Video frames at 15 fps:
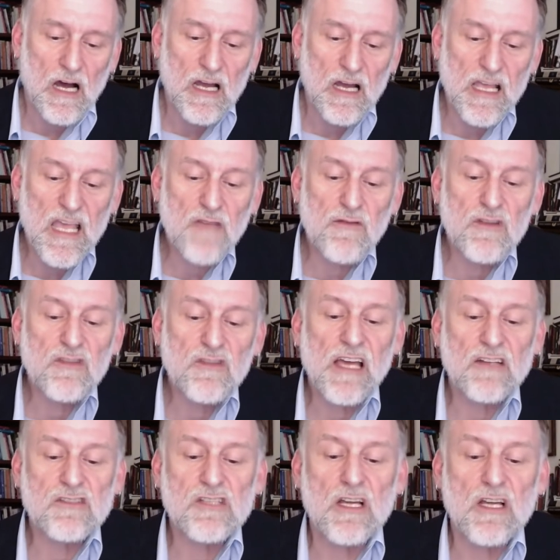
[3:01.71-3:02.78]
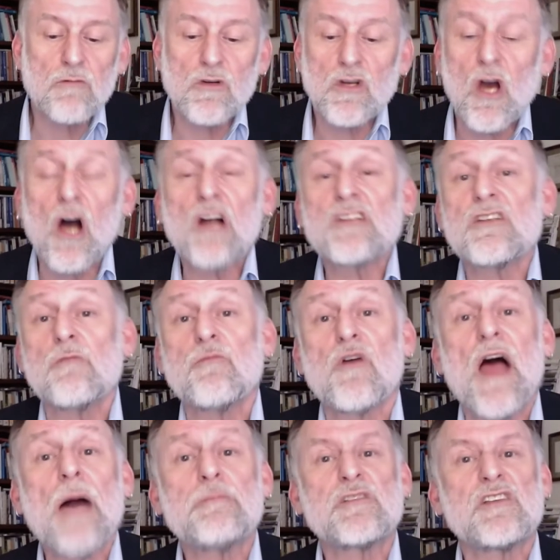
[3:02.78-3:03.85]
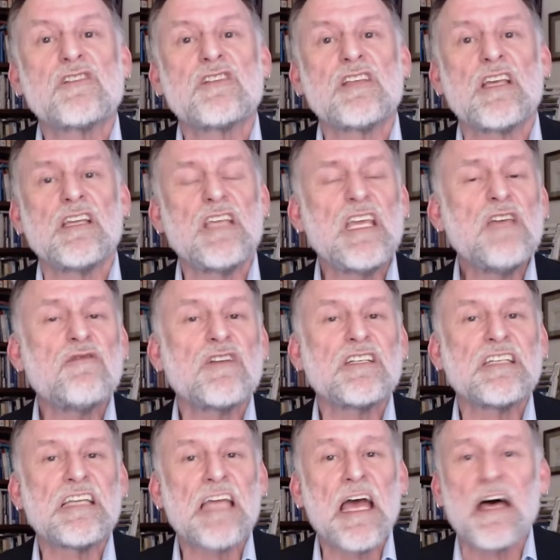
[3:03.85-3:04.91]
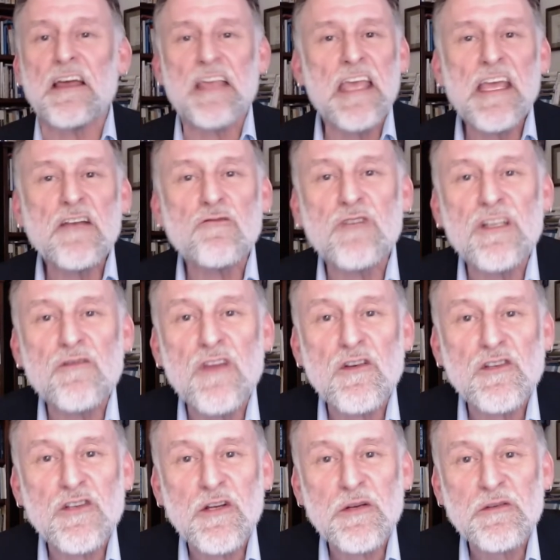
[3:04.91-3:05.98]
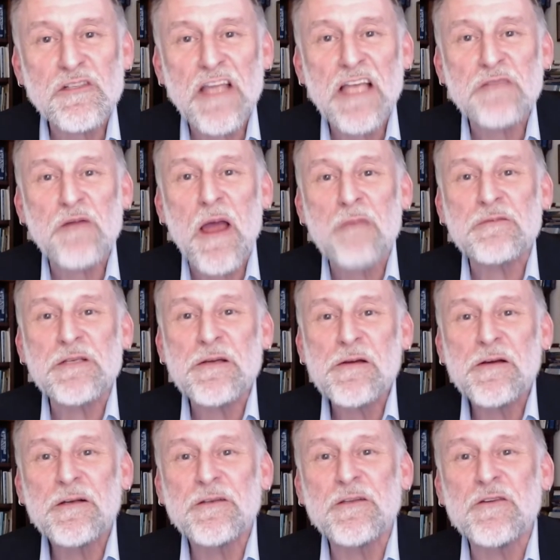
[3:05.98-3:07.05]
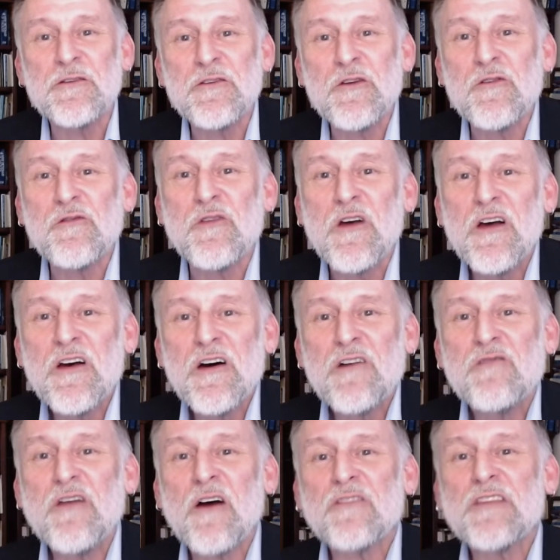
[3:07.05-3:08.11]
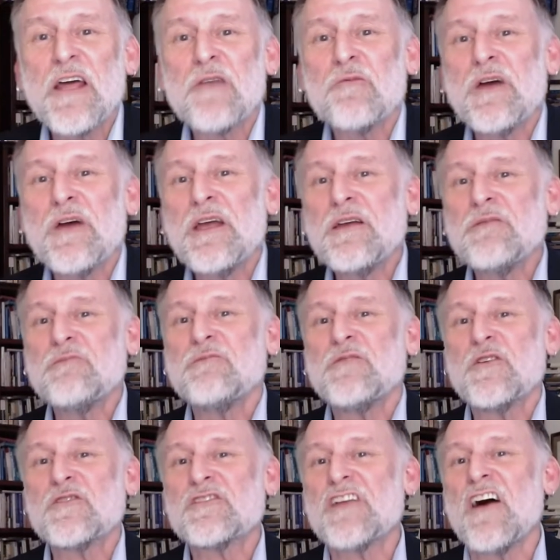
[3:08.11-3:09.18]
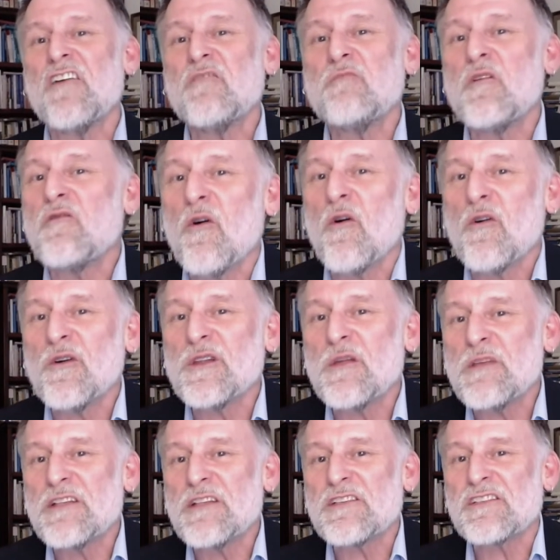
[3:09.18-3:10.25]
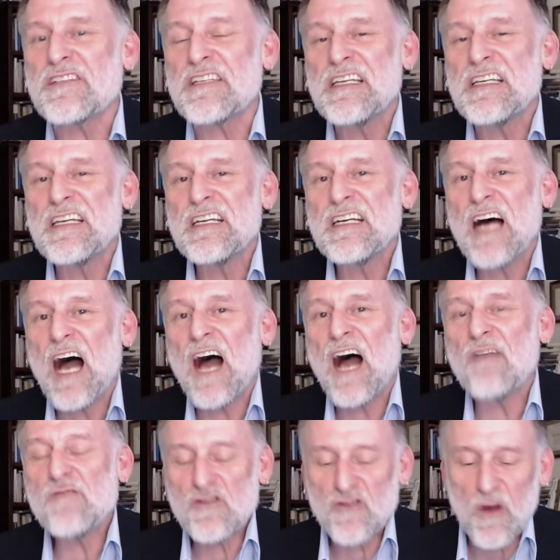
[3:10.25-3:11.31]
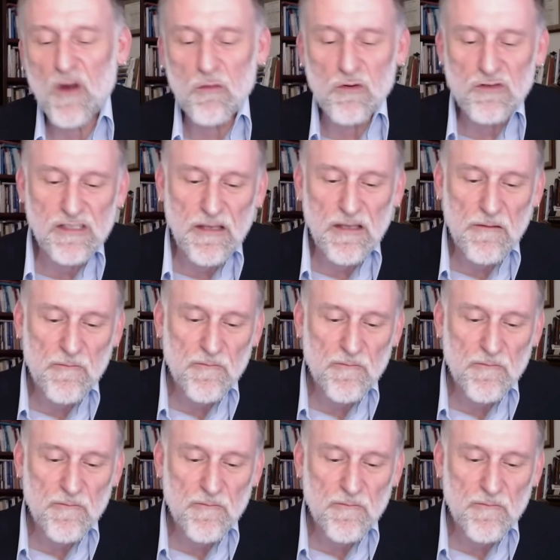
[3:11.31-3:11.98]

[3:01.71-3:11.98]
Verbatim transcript: uh, even that uh, God perhaps is even ignorant of their circumstance. Perhaps you, have felt that way yourself before in the midst of your troubles,